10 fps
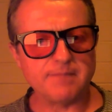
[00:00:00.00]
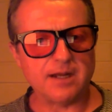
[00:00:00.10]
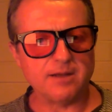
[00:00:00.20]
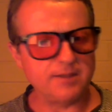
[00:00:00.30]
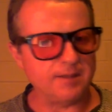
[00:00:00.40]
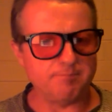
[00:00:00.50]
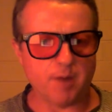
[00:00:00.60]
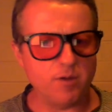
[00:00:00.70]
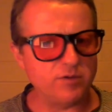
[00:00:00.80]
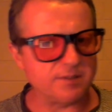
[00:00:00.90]
You know, your
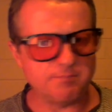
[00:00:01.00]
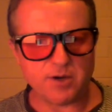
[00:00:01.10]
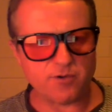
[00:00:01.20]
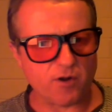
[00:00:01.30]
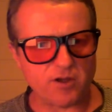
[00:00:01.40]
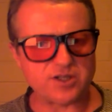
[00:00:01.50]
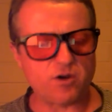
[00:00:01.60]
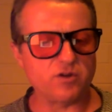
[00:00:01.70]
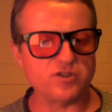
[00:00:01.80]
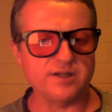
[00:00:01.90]
bones are mineralized
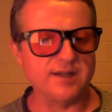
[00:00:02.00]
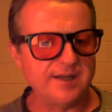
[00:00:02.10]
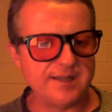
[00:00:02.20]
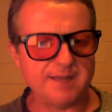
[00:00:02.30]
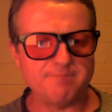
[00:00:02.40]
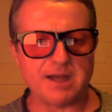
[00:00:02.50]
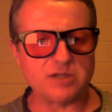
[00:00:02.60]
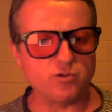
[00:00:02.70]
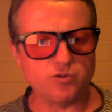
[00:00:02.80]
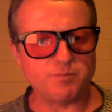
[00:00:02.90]
collagen. Your
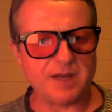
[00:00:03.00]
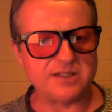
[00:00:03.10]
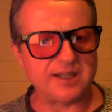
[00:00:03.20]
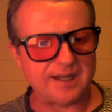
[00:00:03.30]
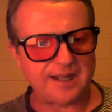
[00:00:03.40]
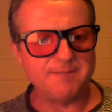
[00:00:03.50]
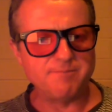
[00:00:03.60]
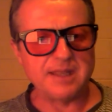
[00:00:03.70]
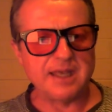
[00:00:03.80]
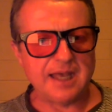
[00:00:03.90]
muscles basically,
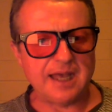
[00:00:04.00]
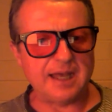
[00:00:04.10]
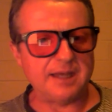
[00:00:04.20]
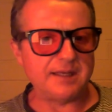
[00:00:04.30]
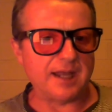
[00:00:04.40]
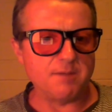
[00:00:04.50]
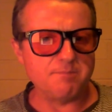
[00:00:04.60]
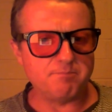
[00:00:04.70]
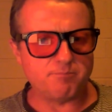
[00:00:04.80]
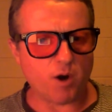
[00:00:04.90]
uh, you know,
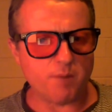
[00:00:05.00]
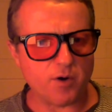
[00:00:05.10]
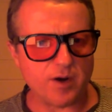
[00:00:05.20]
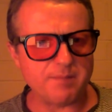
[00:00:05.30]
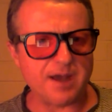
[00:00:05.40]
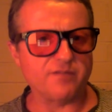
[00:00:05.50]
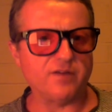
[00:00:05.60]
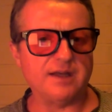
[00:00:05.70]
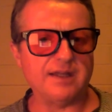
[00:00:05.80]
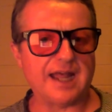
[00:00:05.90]
primarily made of
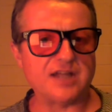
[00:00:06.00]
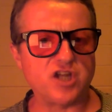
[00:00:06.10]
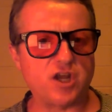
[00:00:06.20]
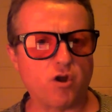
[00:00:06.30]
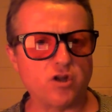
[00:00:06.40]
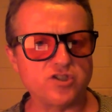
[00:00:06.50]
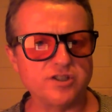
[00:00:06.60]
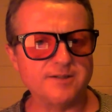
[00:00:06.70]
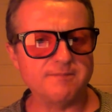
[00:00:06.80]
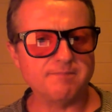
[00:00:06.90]
largely
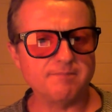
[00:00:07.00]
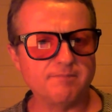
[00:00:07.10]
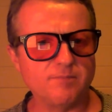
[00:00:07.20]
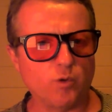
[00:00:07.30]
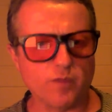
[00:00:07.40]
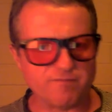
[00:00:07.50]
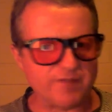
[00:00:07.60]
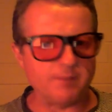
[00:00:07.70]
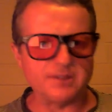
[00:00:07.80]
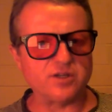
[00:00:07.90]
collagen, all the
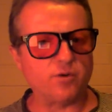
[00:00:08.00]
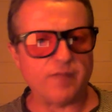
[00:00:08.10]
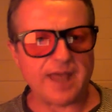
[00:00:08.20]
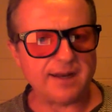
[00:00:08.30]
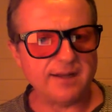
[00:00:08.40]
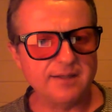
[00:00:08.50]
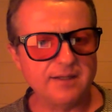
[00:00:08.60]
filaments and all that.